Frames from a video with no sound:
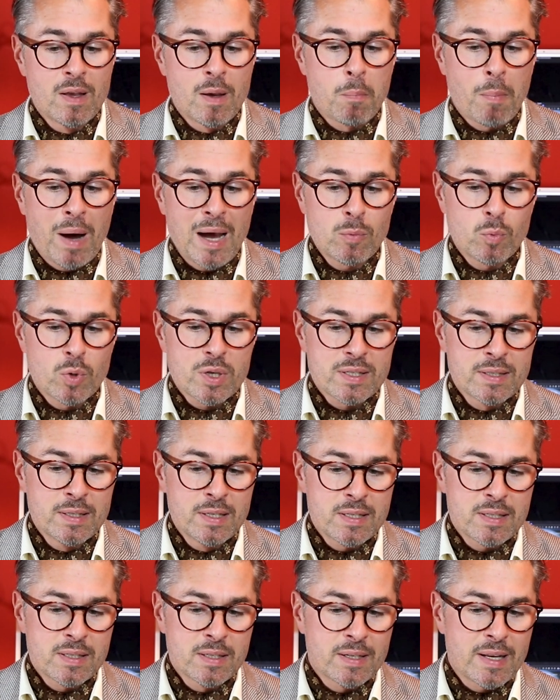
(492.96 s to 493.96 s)
Mine was
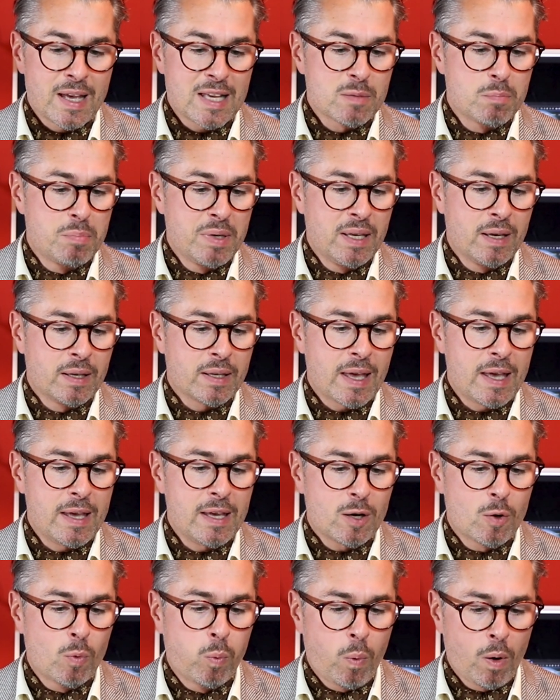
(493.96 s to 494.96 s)
listed as being
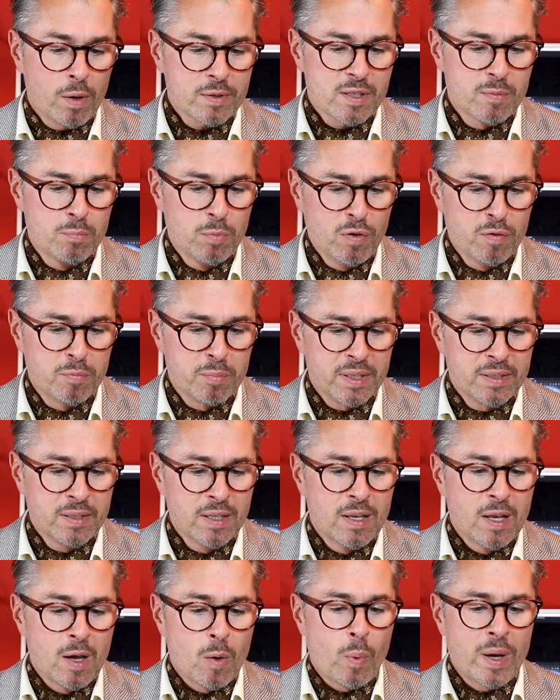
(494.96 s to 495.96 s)
a quartz movement
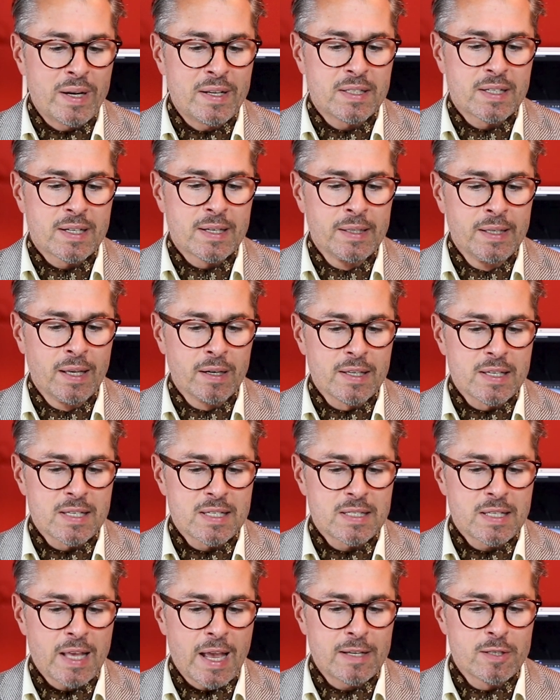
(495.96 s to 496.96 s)
when it clearly
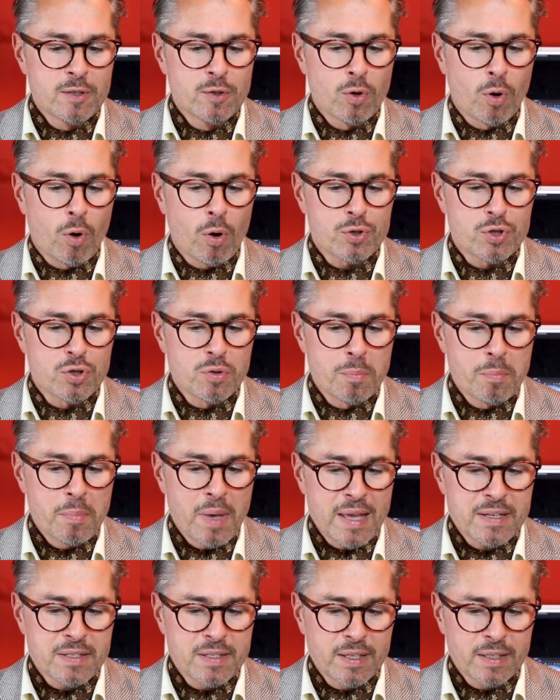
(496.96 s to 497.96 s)
stated
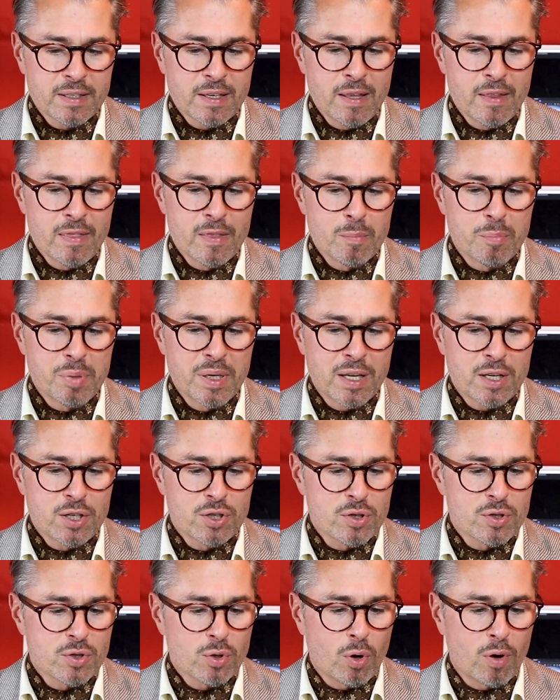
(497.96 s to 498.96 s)
automatic in the
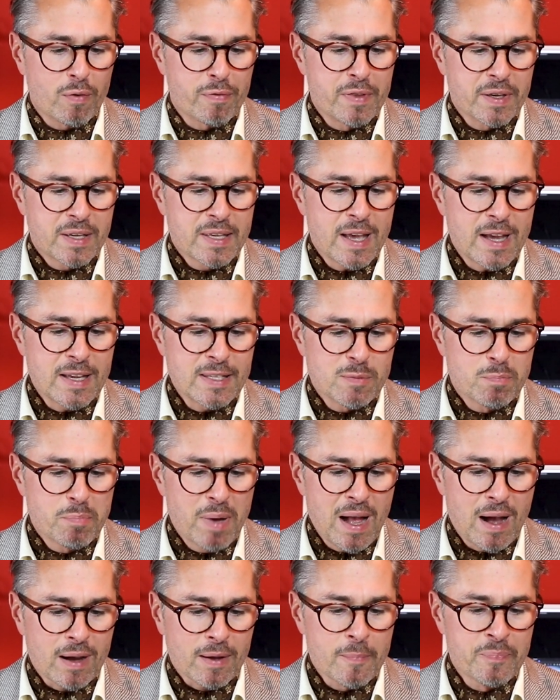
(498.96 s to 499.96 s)
pictures of the case
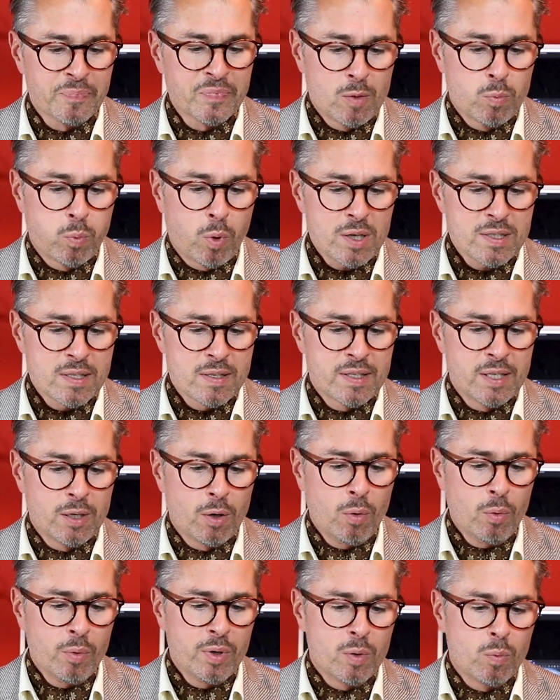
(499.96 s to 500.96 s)
back. It wasn't the
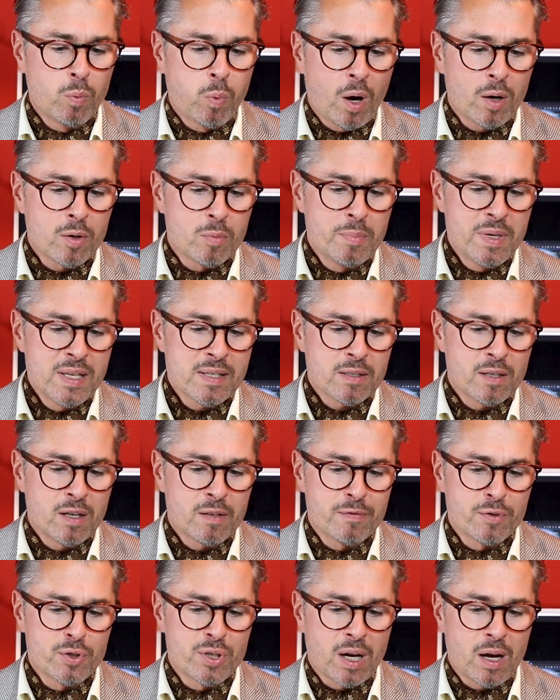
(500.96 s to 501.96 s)
only one
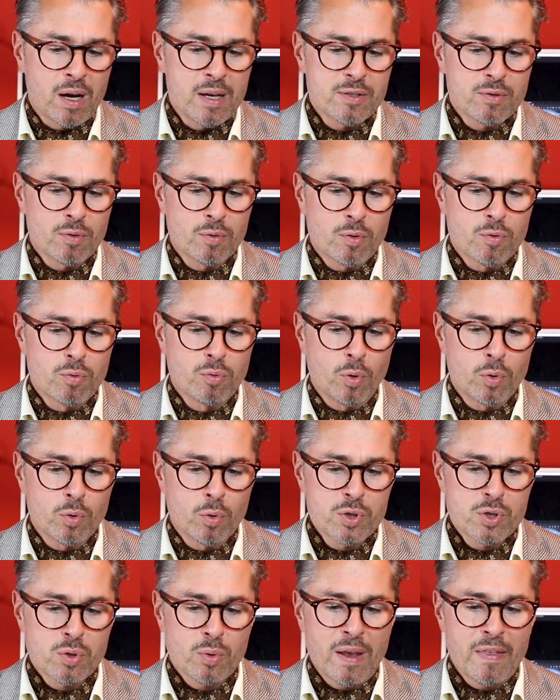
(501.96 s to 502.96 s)
misadvertised on
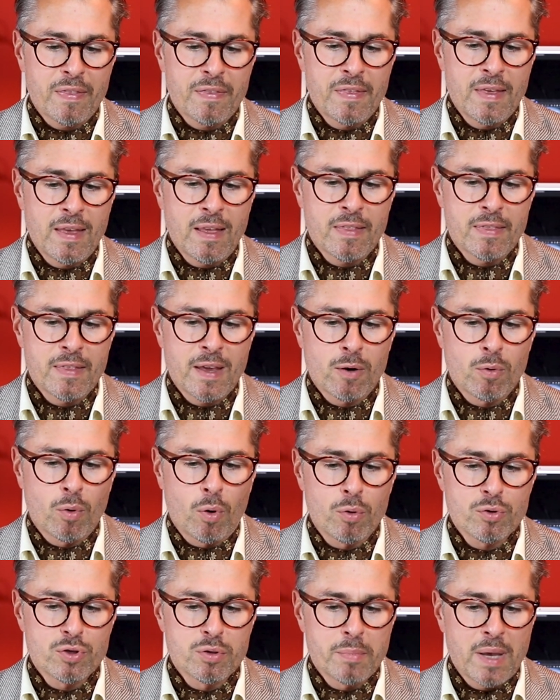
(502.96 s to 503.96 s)
Chrono, so I think their
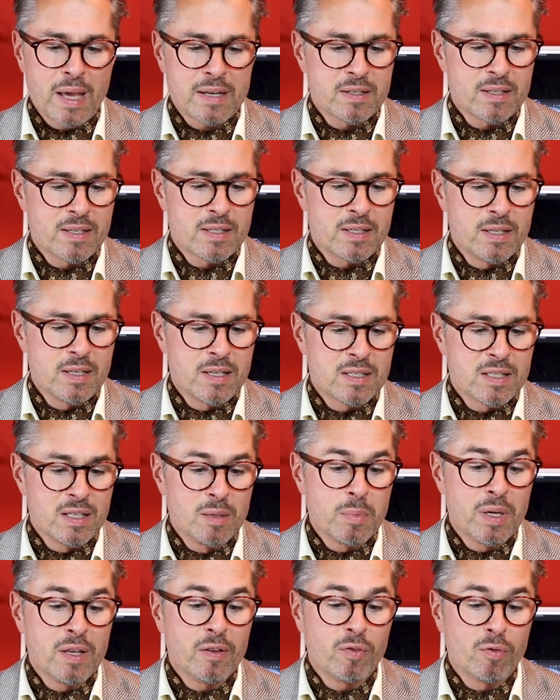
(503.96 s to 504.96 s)
automated
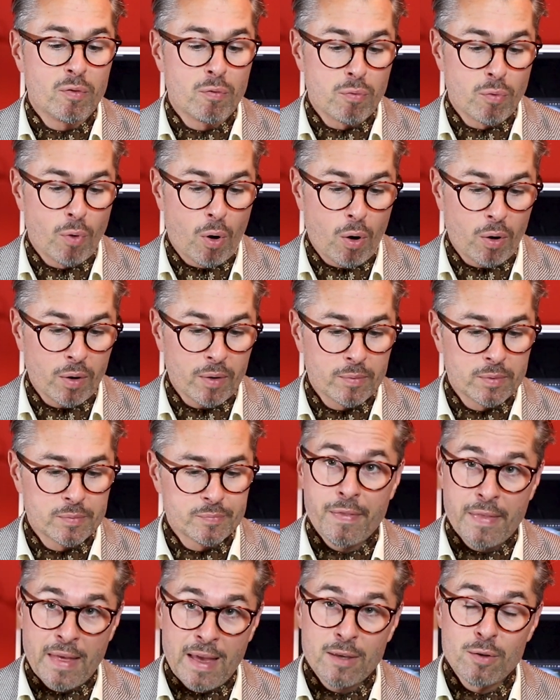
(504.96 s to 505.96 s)
system is wrong.
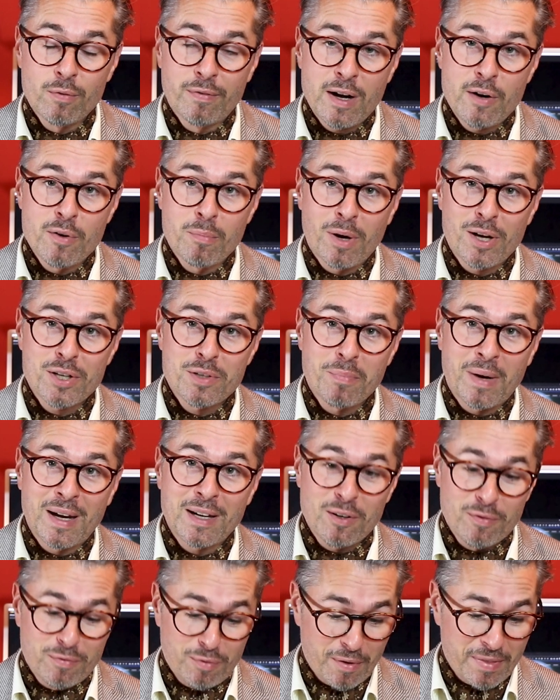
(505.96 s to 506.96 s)
Thank you very much,
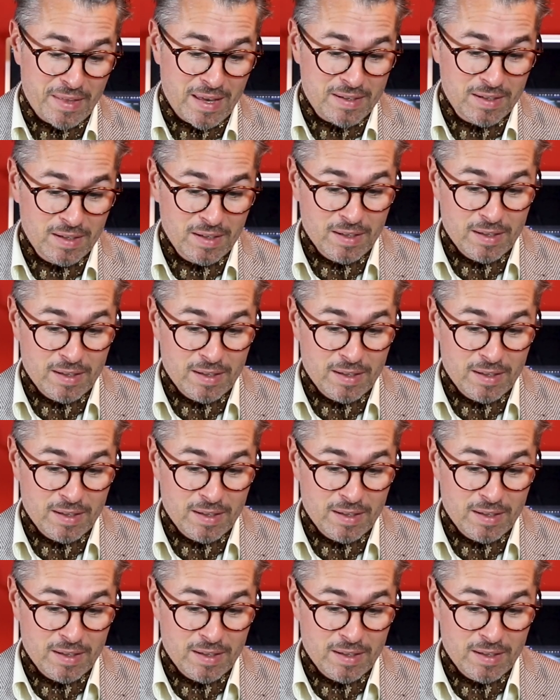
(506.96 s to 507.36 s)
Michael, for that